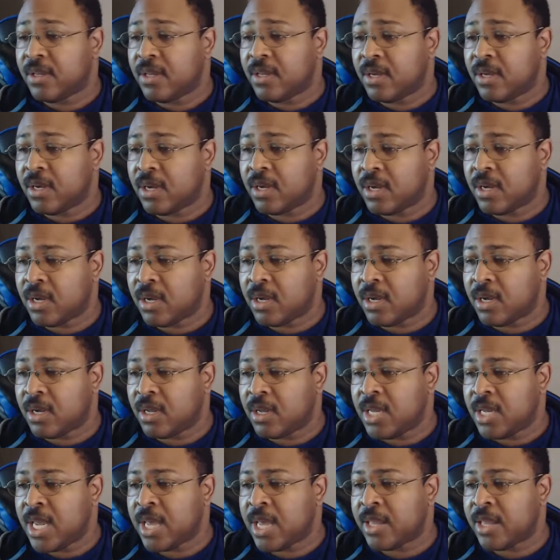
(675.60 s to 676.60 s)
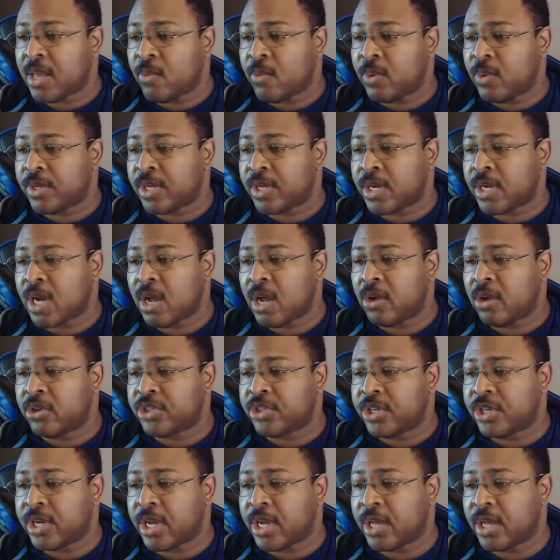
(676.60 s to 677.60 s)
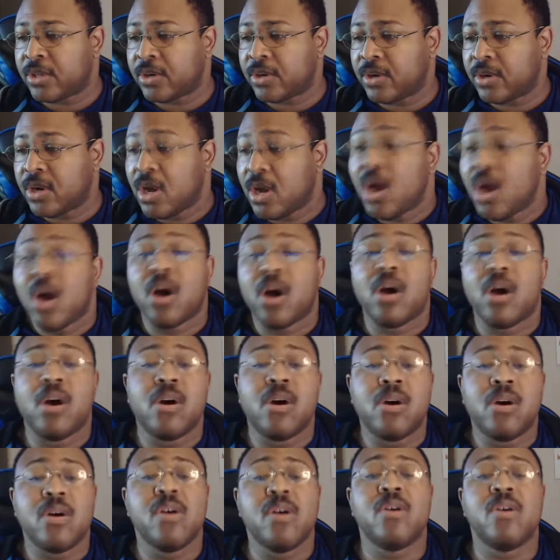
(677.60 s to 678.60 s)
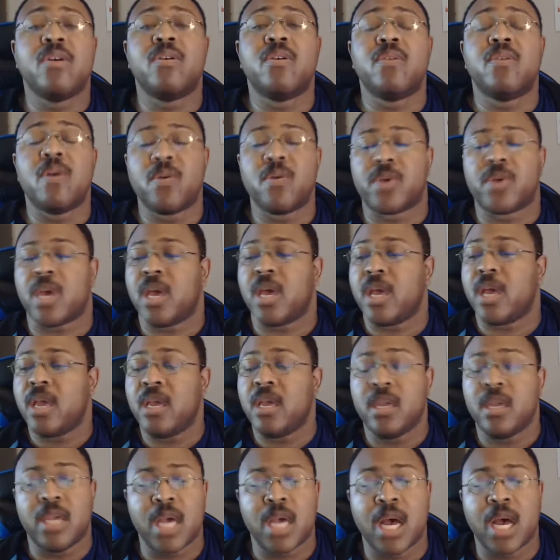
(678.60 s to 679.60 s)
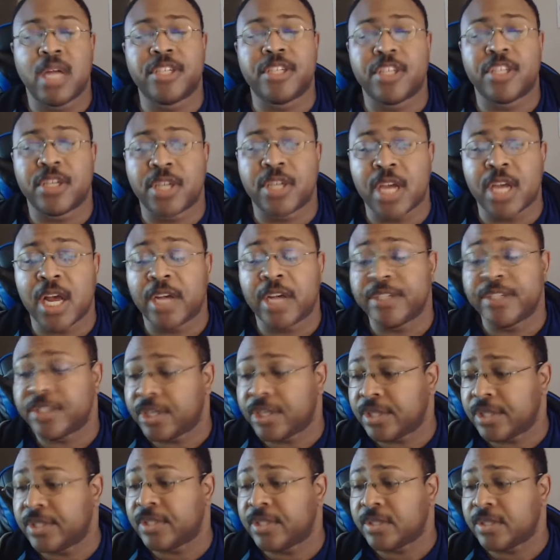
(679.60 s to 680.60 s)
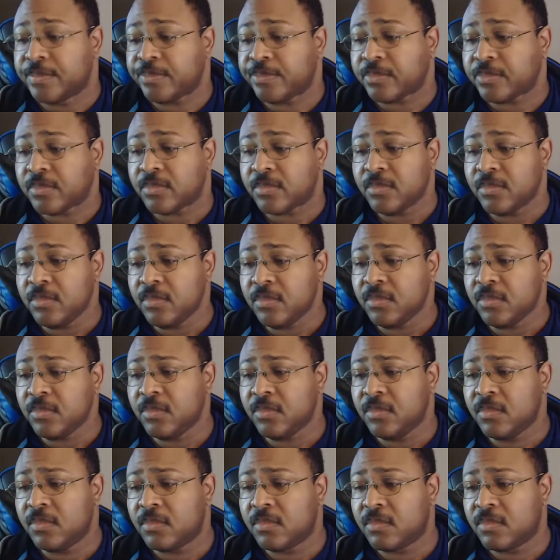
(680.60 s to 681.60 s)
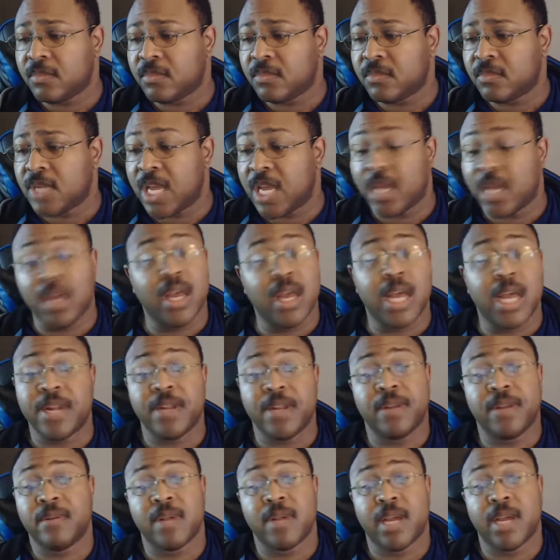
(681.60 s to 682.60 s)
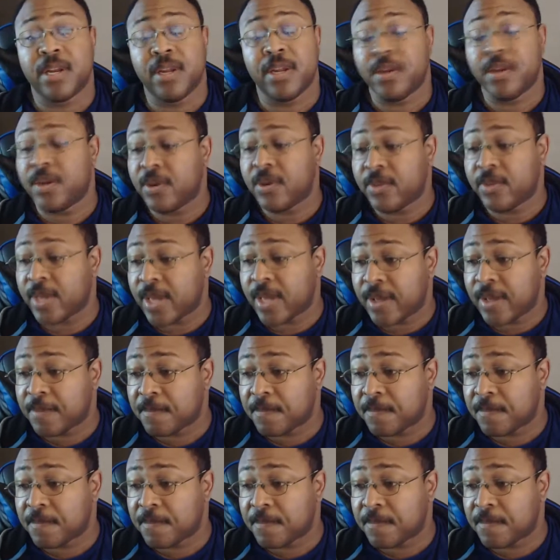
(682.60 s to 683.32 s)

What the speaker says: Yeah, they went to college together. Oh, okay. Gotcha. Yeah, I didn't know that.